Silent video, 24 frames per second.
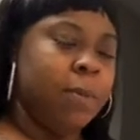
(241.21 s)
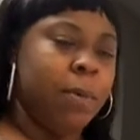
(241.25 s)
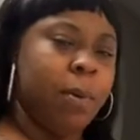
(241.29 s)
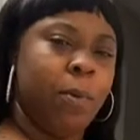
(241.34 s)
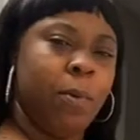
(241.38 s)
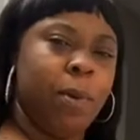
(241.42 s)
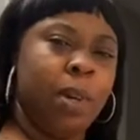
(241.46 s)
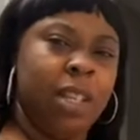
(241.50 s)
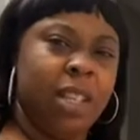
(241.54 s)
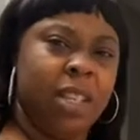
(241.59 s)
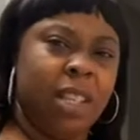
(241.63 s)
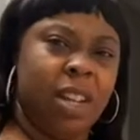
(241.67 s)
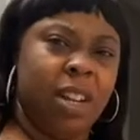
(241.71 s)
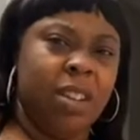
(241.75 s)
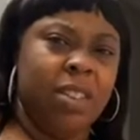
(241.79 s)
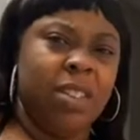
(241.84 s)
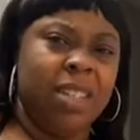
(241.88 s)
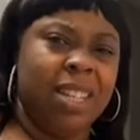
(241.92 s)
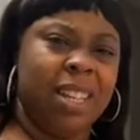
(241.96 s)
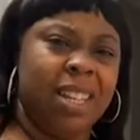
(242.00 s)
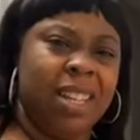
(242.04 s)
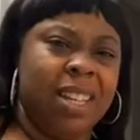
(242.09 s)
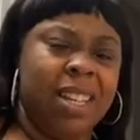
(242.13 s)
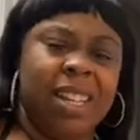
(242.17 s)
But when it's close
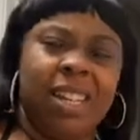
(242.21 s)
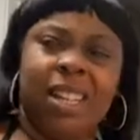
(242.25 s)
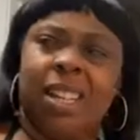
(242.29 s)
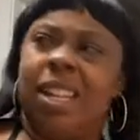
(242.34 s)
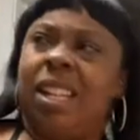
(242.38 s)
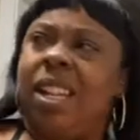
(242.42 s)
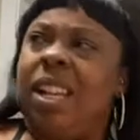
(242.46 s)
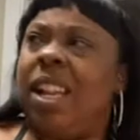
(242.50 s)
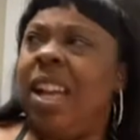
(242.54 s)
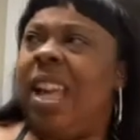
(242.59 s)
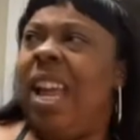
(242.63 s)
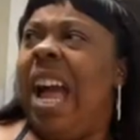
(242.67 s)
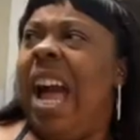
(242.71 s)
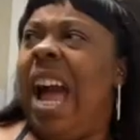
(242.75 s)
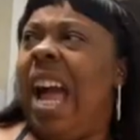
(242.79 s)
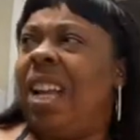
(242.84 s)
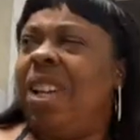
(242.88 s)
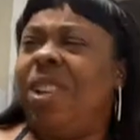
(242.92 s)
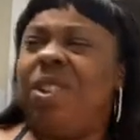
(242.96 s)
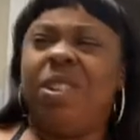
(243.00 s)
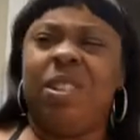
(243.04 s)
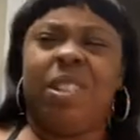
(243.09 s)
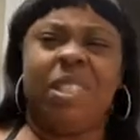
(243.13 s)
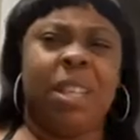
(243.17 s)
to done, I
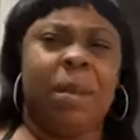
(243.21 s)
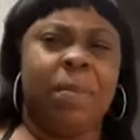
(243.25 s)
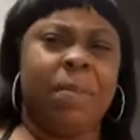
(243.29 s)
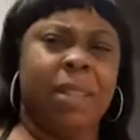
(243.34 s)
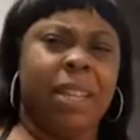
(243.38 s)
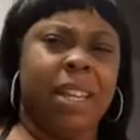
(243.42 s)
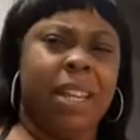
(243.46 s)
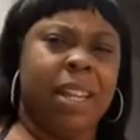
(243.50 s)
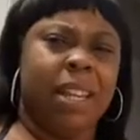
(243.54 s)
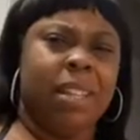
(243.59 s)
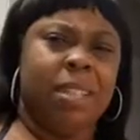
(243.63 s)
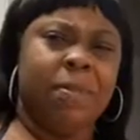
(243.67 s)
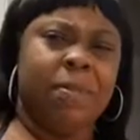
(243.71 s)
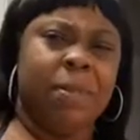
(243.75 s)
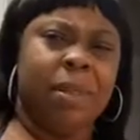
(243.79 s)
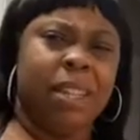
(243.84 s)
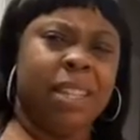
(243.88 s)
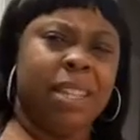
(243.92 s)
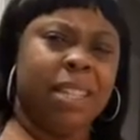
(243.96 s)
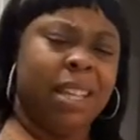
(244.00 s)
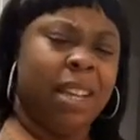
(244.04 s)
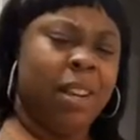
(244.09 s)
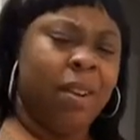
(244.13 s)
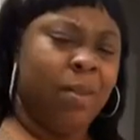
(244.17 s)
use something else
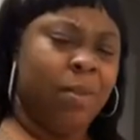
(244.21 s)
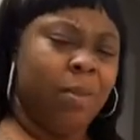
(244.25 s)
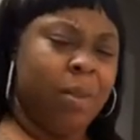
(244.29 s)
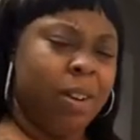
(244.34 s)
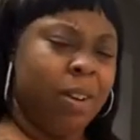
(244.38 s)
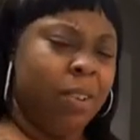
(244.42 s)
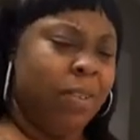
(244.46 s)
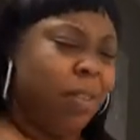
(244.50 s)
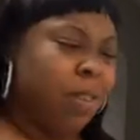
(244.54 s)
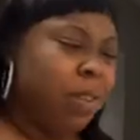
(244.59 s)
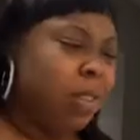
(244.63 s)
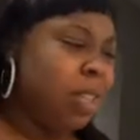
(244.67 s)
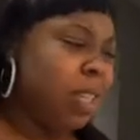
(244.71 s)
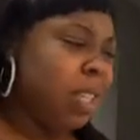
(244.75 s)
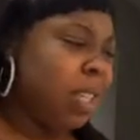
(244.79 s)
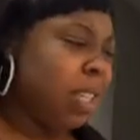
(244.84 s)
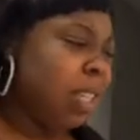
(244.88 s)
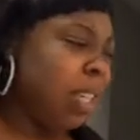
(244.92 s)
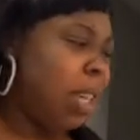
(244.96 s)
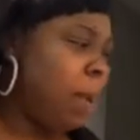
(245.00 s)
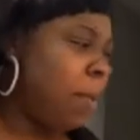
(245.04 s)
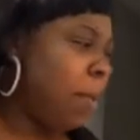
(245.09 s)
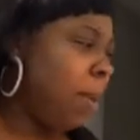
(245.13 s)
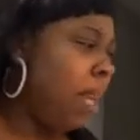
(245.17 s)
because I don't want to
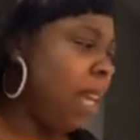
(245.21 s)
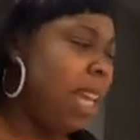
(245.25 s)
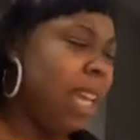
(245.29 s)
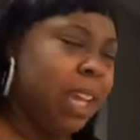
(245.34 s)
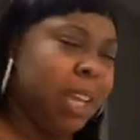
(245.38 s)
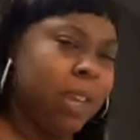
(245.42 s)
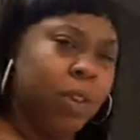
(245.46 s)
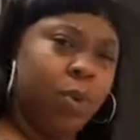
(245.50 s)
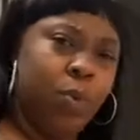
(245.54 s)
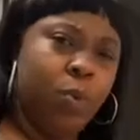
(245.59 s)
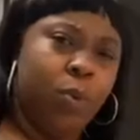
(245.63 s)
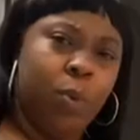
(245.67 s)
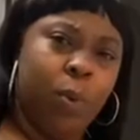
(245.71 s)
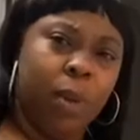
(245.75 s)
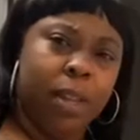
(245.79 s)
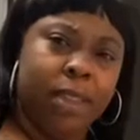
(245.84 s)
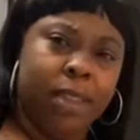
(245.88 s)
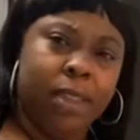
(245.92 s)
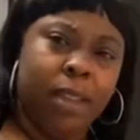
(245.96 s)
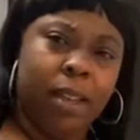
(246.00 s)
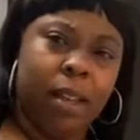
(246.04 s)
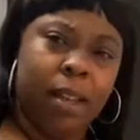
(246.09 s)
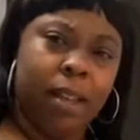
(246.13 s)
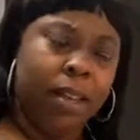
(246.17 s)
cross-contaminate with
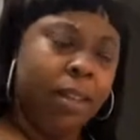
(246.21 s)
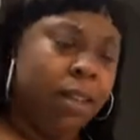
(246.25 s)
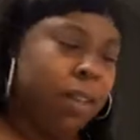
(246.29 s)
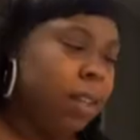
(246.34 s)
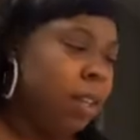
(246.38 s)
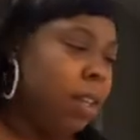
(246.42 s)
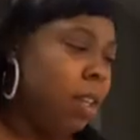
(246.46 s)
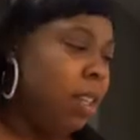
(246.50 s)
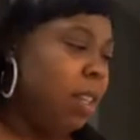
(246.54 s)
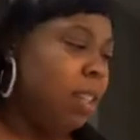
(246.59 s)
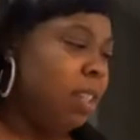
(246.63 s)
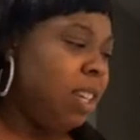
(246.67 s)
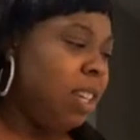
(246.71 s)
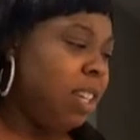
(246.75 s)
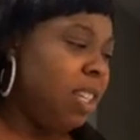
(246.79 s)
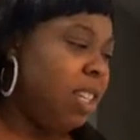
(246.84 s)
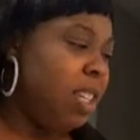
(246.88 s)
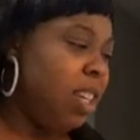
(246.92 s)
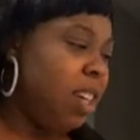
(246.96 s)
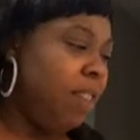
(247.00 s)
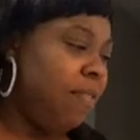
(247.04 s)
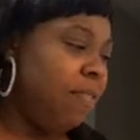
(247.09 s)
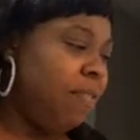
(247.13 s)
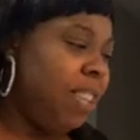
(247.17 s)
the
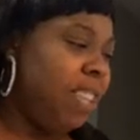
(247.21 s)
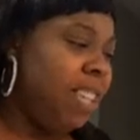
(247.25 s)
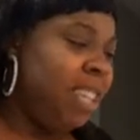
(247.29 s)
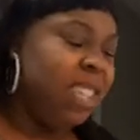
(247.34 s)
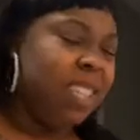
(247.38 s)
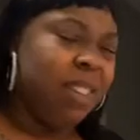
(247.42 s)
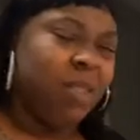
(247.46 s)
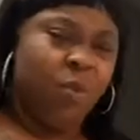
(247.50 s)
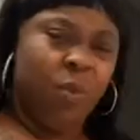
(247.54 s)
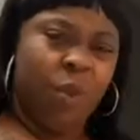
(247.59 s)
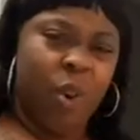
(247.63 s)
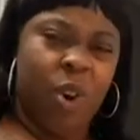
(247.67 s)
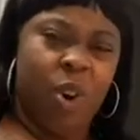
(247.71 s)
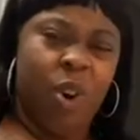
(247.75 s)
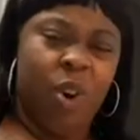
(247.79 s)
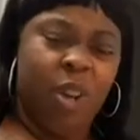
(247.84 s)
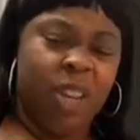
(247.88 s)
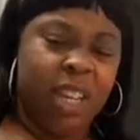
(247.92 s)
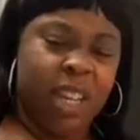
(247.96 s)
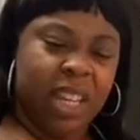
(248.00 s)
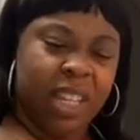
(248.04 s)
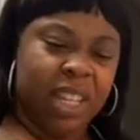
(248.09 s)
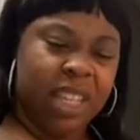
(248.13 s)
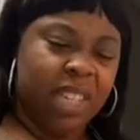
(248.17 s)
touching of this and raw
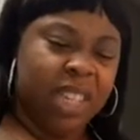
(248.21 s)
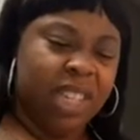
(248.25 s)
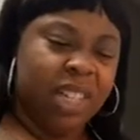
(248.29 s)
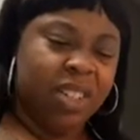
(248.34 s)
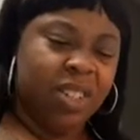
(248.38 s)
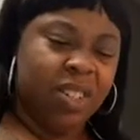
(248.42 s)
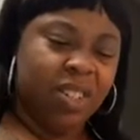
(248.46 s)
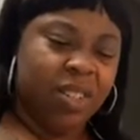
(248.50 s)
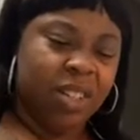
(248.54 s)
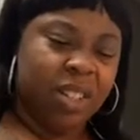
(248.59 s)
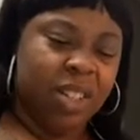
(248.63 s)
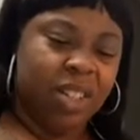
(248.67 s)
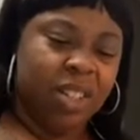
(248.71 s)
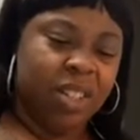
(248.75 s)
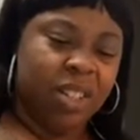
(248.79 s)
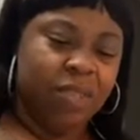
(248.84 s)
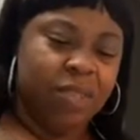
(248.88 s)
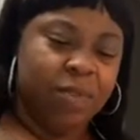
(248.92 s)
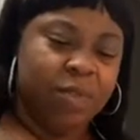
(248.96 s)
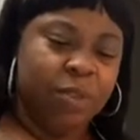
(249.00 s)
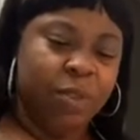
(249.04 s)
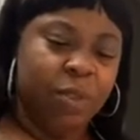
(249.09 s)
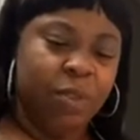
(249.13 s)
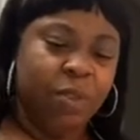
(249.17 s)
and then touching on the
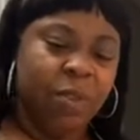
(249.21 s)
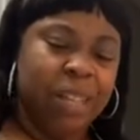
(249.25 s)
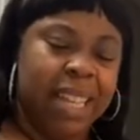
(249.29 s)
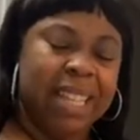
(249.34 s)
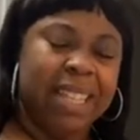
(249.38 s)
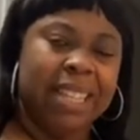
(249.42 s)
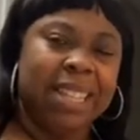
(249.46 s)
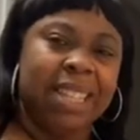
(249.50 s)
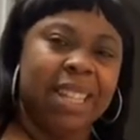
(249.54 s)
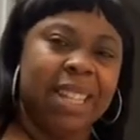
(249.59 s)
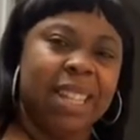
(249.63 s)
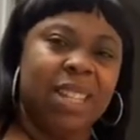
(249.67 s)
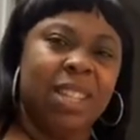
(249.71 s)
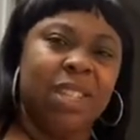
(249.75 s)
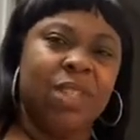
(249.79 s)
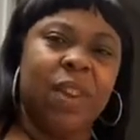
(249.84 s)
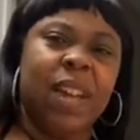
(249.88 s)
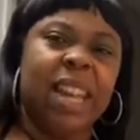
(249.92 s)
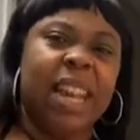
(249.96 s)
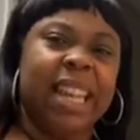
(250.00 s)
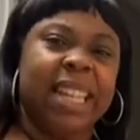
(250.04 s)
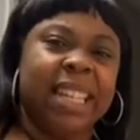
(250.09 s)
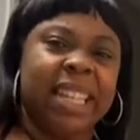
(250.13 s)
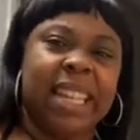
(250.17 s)
food that's done. So
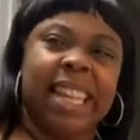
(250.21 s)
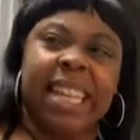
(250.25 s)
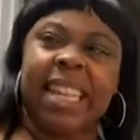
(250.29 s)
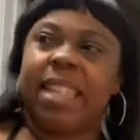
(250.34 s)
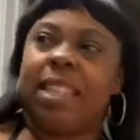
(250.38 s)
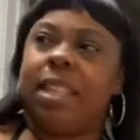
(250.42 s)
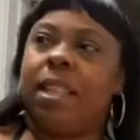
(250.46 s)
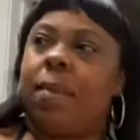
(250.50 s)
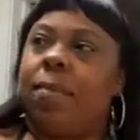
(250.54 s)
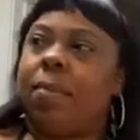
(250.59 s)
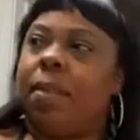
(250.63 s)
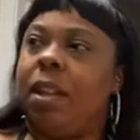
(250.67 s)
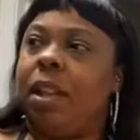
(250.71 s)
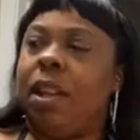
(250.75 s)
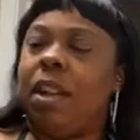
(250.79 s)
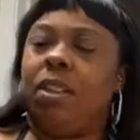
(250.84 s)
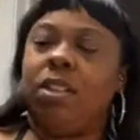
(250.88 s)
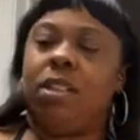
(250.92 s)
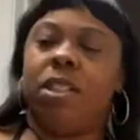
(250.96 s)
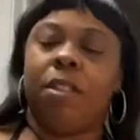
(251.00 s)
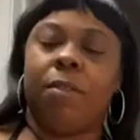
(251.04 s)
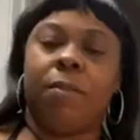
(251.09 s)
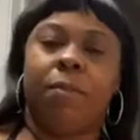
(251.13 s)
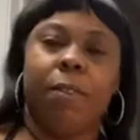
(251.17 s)
I like to get something
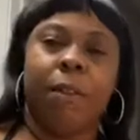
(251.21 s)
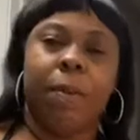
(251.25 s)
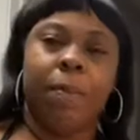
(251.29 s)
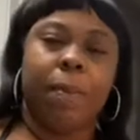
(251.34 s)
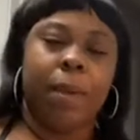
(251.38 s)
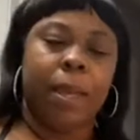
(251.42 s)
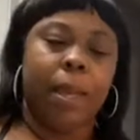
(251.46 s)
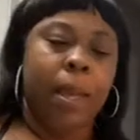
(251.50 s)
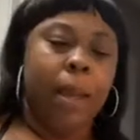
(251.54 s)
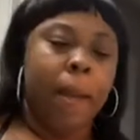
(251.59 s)
else to flip it.